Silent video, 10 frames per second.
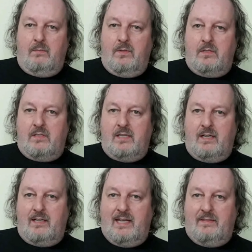
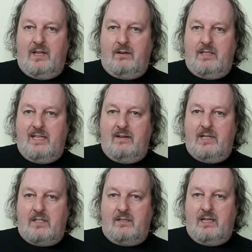But yeah, the idea
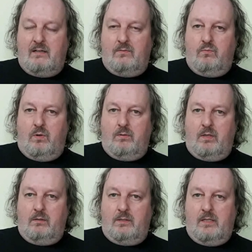is, I think what
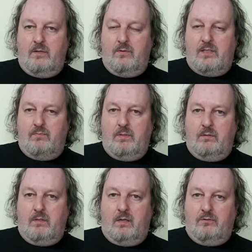I'll do is
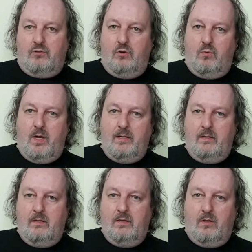I'll draw one
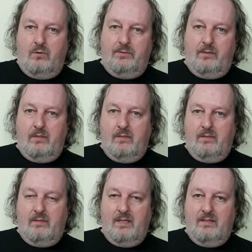on
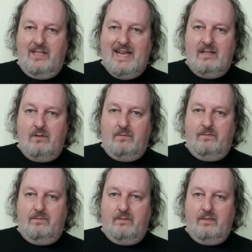at the end
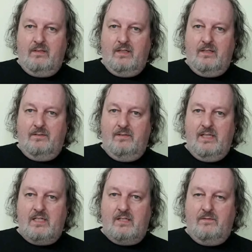of
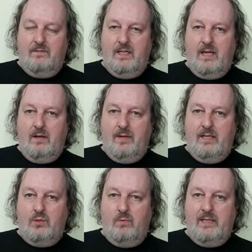this video
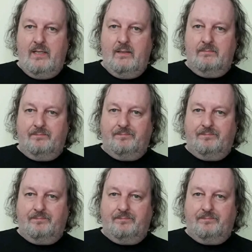each week,